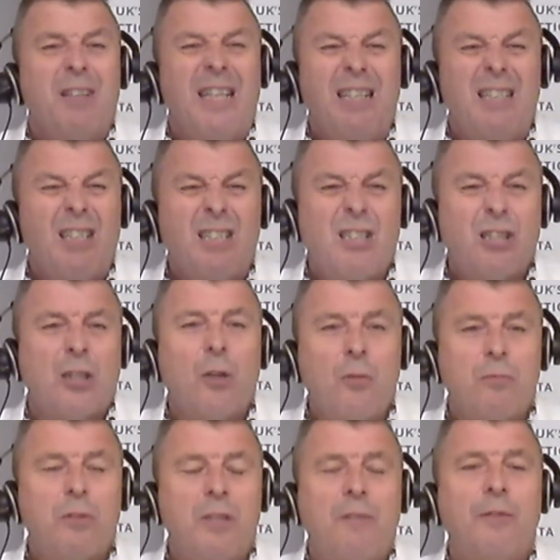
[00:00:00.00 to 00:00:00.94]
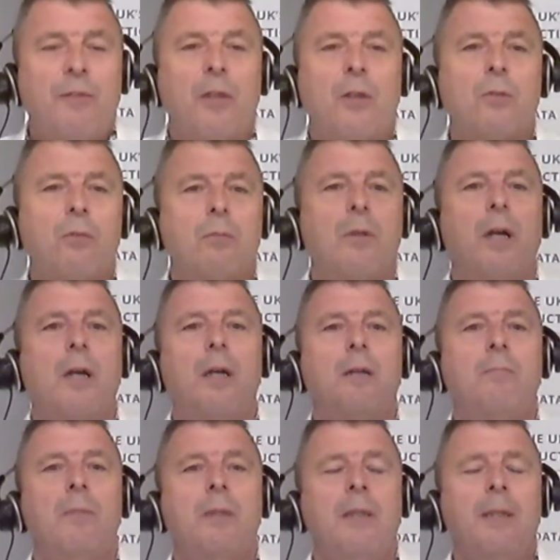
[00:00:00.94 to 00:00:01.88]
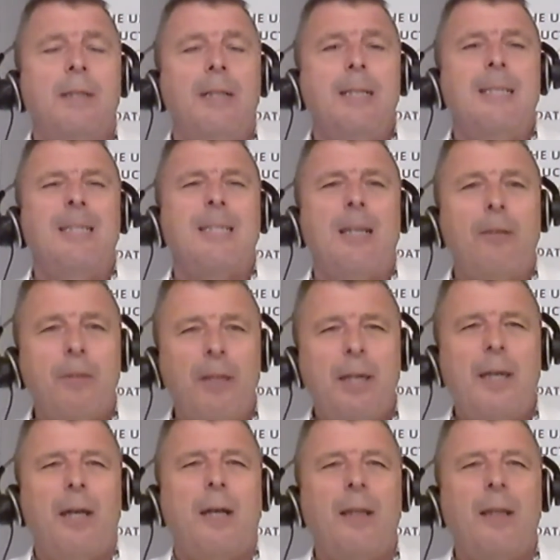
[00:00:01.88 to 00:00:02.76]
It's so difficult. So yeah,